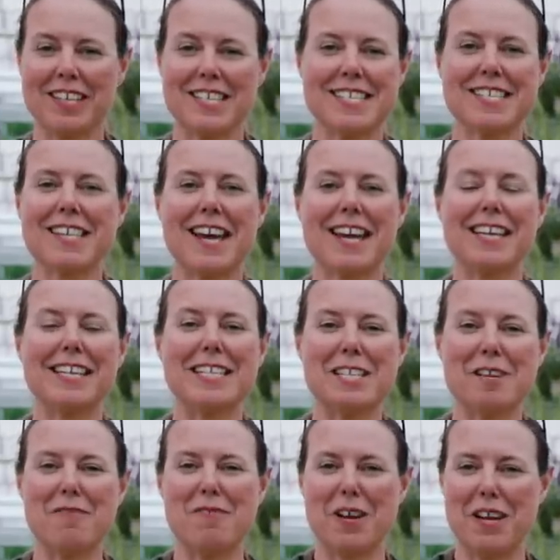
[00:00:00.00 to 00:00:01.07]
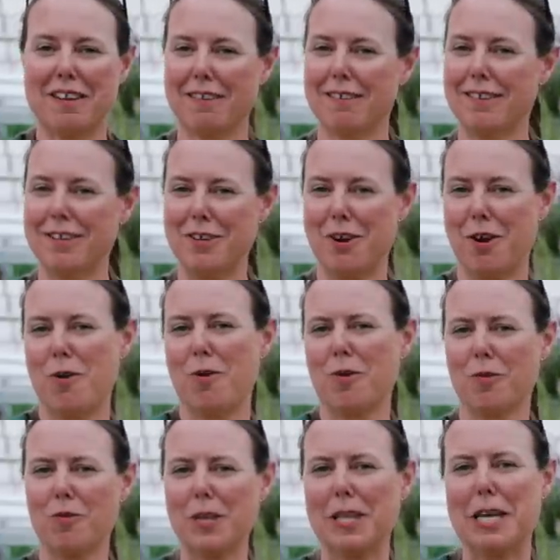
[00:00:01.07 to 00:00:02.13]
scientific, you know,
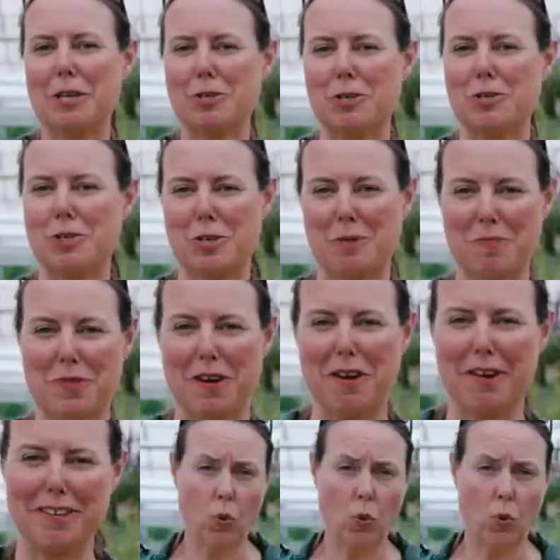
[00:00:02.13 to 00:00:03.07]
relationship there.